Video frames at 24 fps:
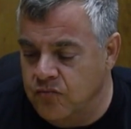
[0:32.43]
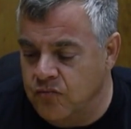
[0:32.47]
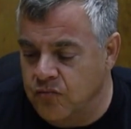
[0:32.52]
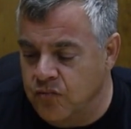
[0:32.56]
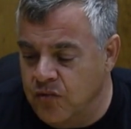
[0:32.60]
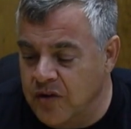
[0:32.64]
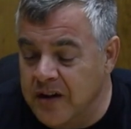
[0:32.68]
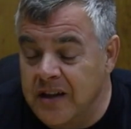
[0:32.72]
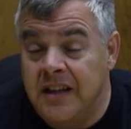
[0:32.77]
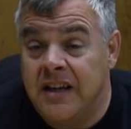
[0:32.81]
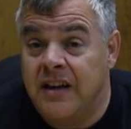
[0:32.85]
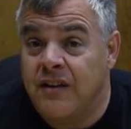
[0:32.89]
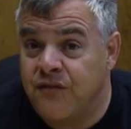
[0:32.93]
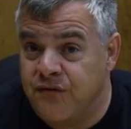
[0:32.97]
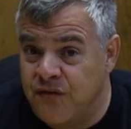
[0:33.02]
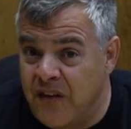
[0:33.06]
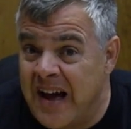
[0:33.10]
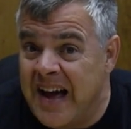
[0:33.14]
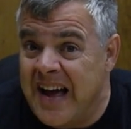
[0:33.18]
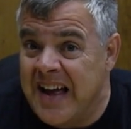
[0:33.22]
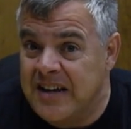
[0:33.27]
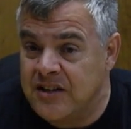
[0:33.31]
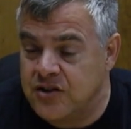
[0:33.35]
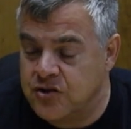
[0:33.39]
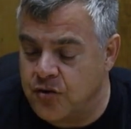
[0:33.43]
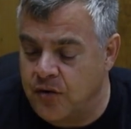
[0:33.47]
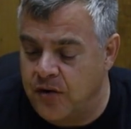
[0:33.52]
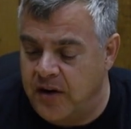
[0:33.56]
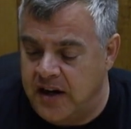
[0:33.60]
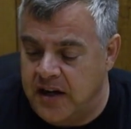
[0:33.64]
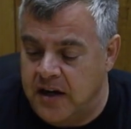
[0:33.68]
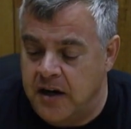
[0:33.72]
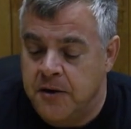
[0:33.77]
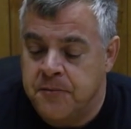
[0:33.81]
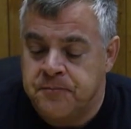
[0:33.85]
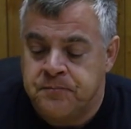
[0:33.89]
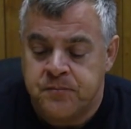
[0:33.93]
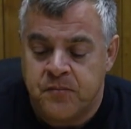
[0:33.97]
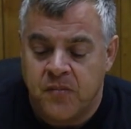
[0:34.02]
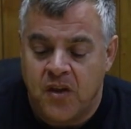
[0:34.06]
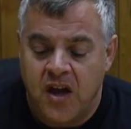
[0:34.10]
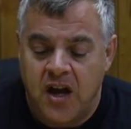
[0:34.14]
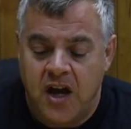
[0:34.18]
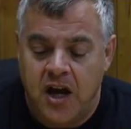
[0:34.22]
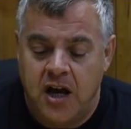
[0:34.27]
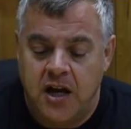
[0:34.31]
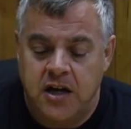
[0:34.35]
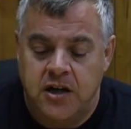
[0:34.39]
really a fine screen,
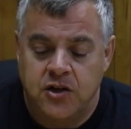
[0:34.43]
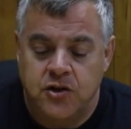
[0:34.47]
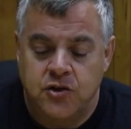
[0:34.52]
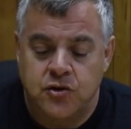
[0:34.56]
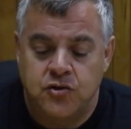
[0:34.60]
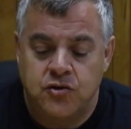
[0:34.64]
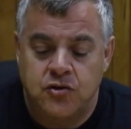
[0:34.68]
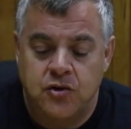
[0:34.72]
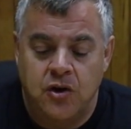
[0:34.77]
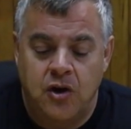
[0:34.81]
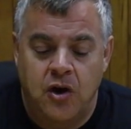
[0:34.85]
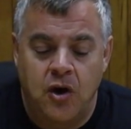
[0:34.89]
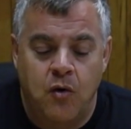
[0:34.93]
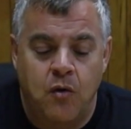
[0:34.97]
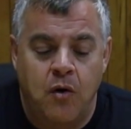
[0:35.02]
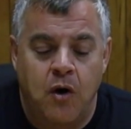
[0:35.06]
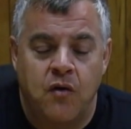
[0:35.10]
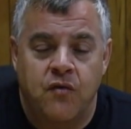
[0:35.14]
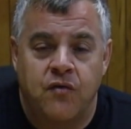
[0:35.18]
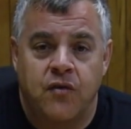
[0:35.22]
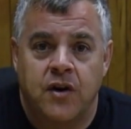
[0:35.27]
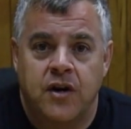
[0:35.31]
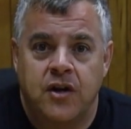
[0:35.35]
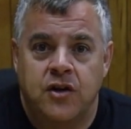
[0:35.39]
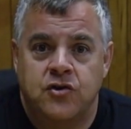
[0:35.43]
and you go over it.